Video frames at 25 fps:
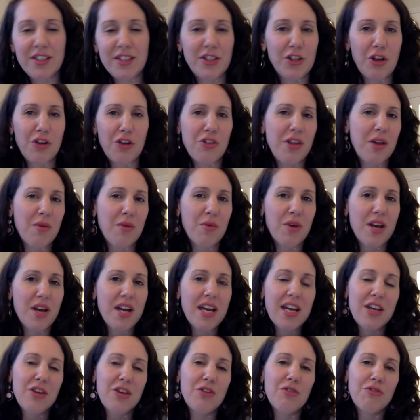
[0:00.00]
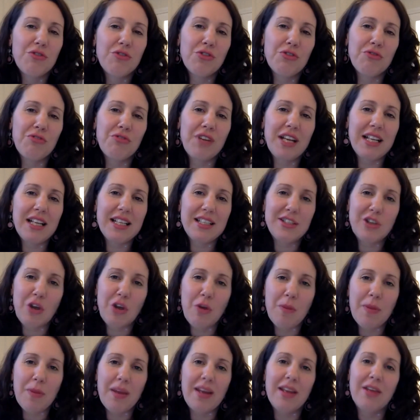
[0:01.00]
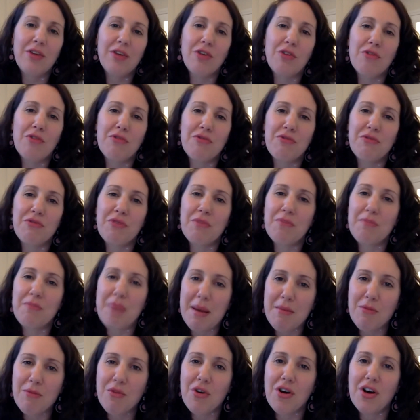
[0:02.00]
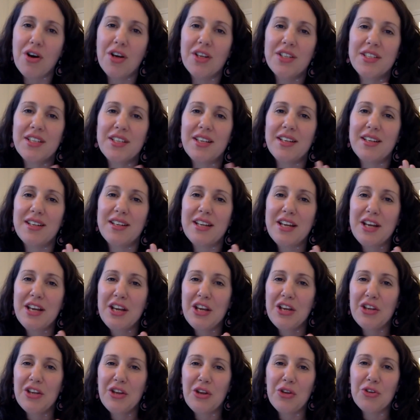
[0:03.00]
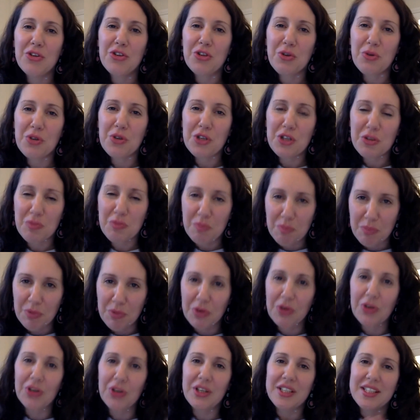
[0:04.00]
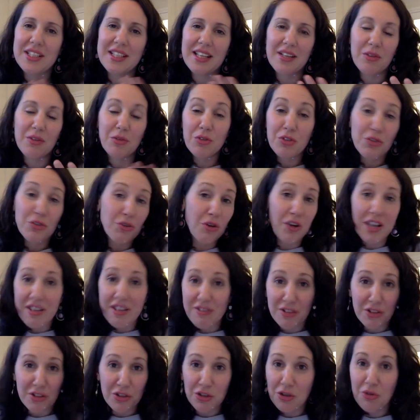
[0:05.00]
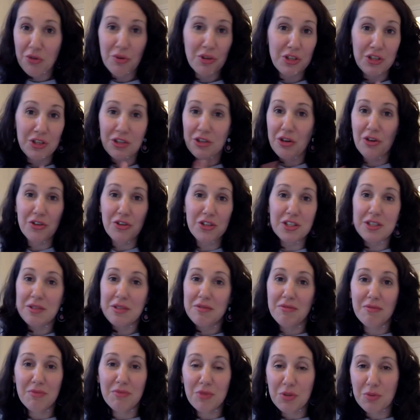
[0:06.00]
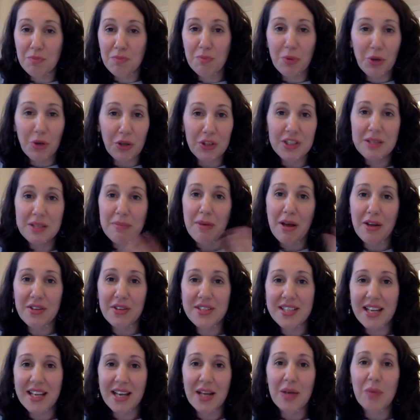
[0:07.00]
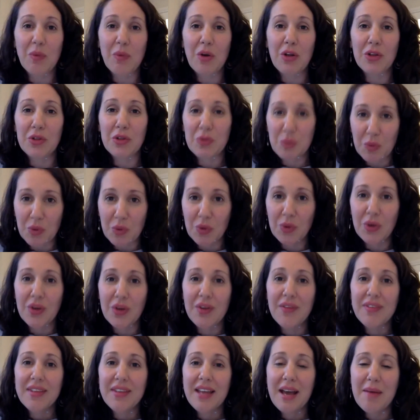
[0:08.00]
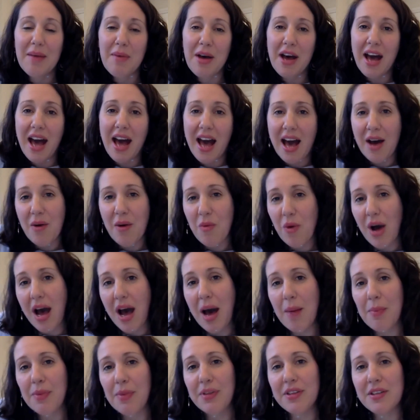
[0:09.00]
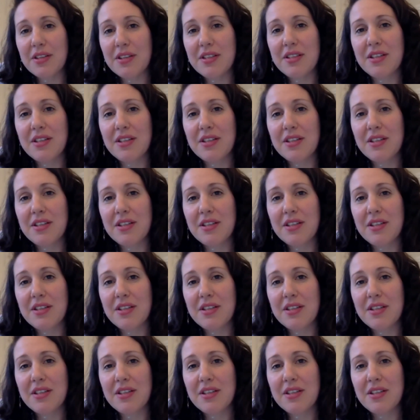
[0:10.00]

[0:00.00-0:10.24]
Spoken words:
You know, they were, you read so many of memoirs and, you know, Jewish books, and or not even Jewish, you know, just books about Second World War, about what happened